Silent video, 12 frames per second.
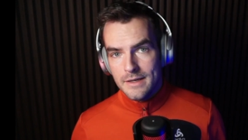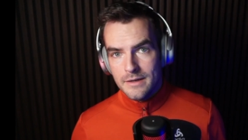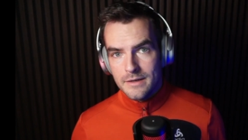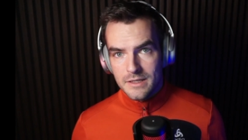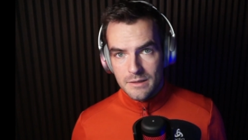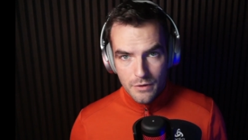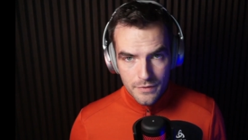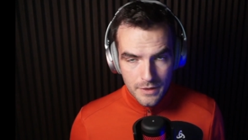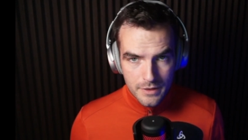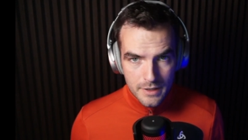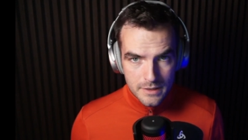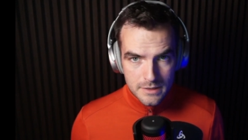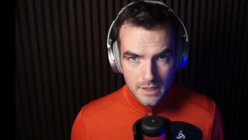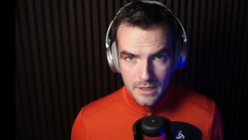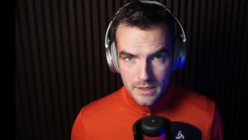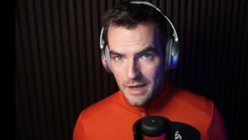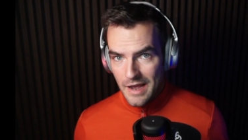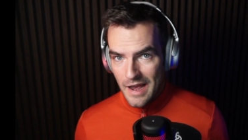Some of the things
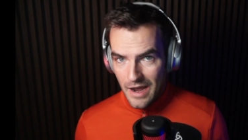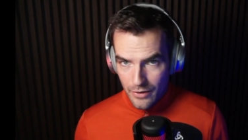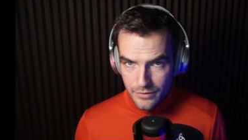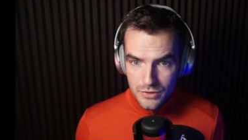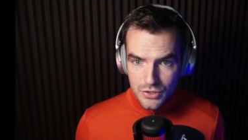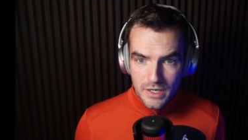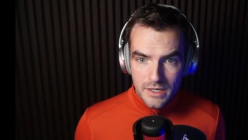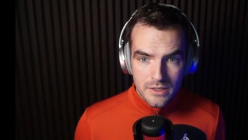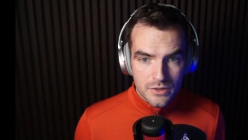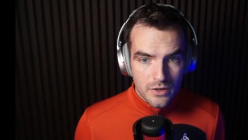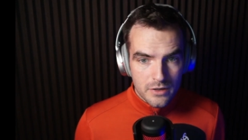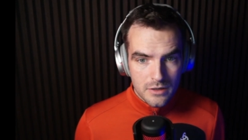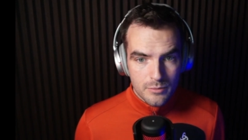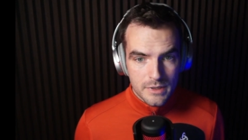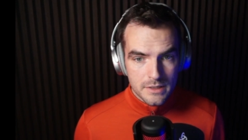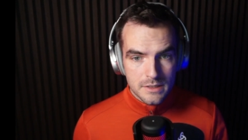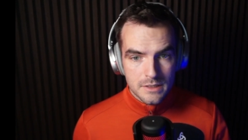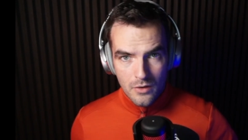are how you chunk your
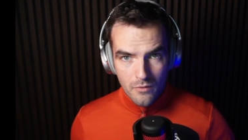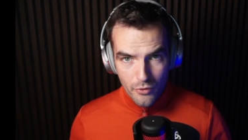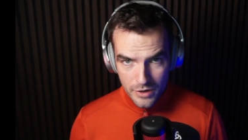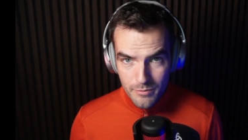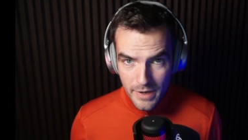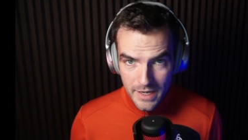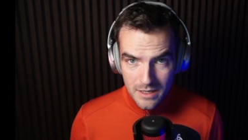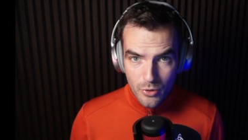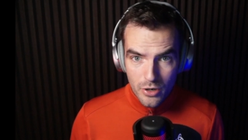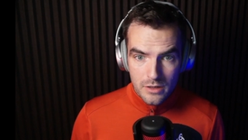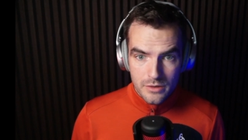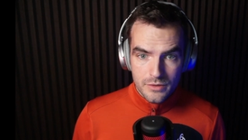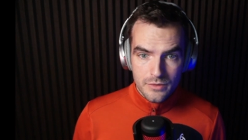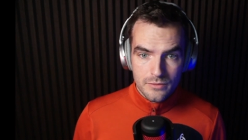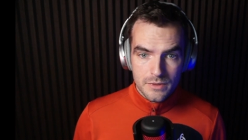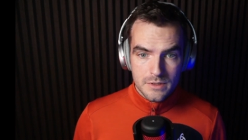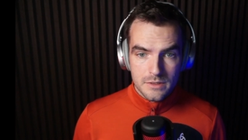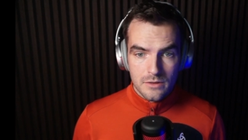documents, what embedding model you
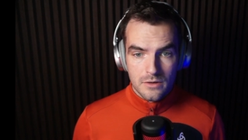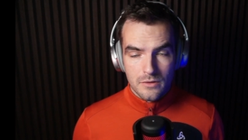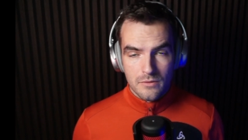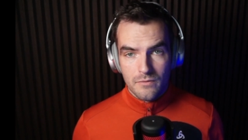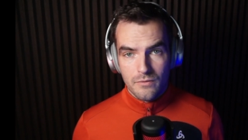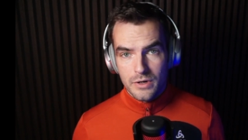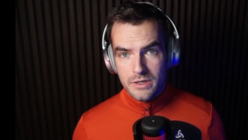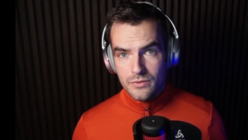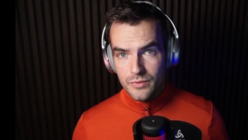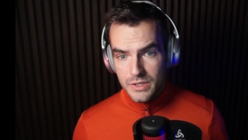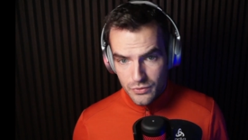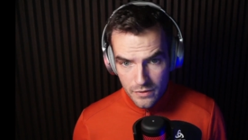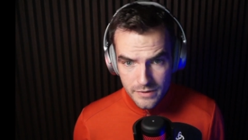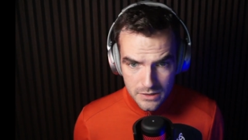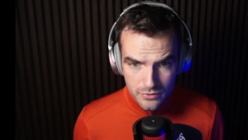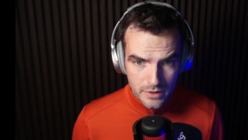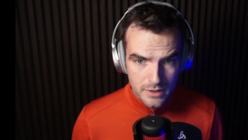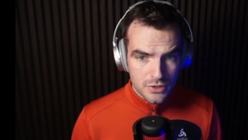use, or what retrieval
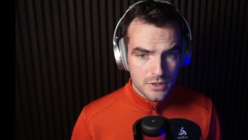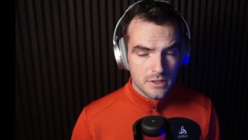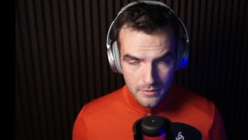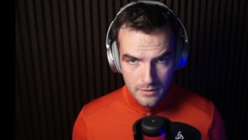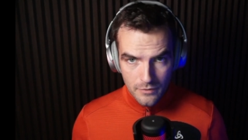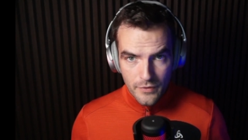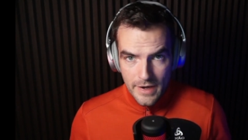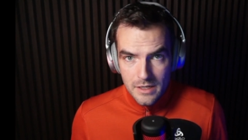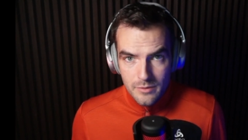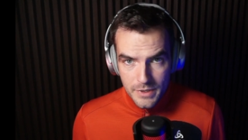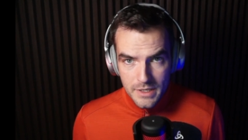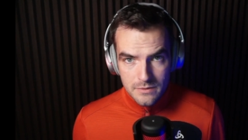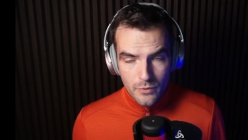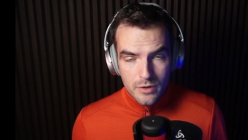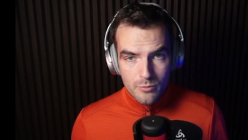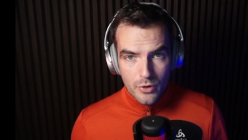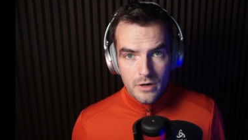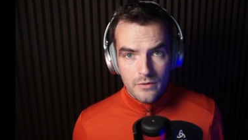strategy, or the final piece,
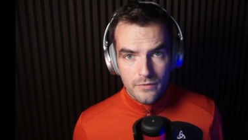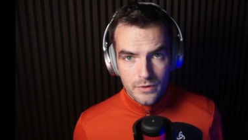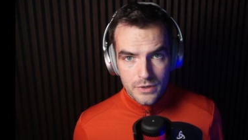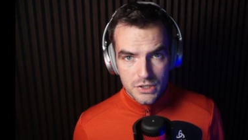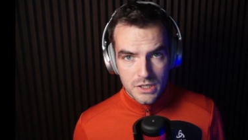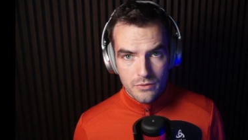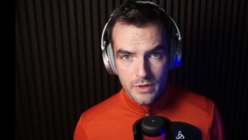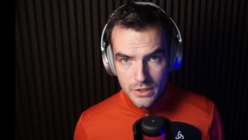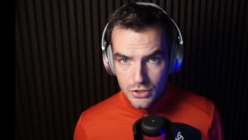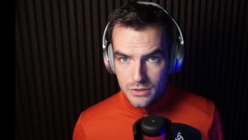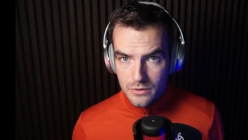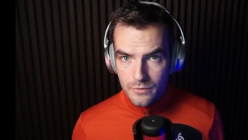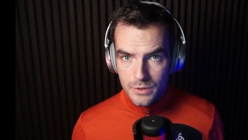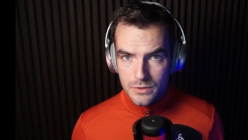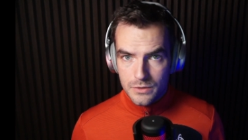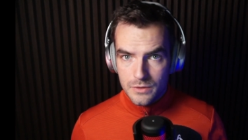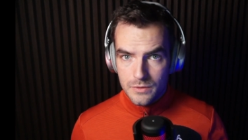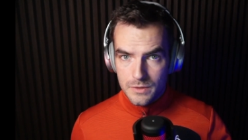what model for generation you want to
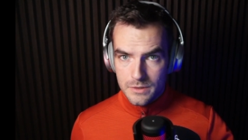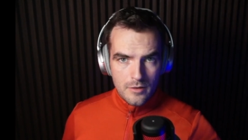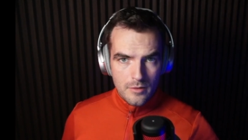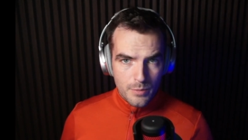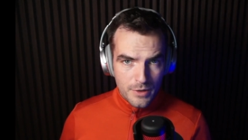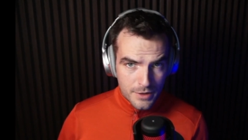use. But the